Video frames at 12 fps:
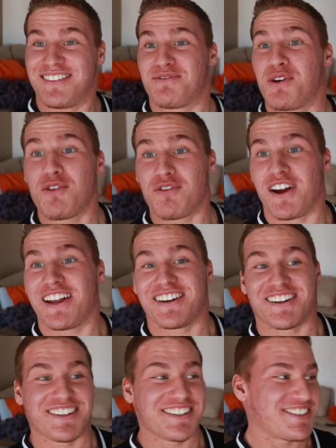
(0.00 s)
Foo
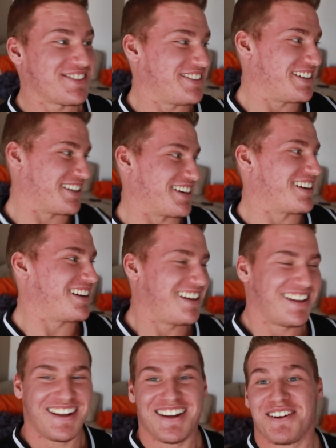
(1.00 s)
Fighters.
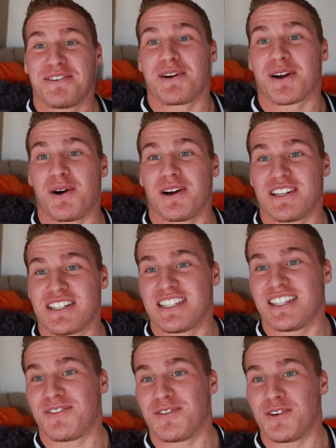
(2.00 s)
We're going to
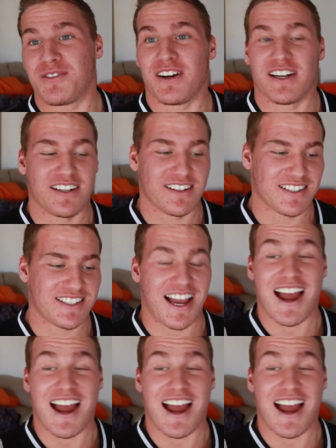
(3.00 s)
see the Foo Fighters.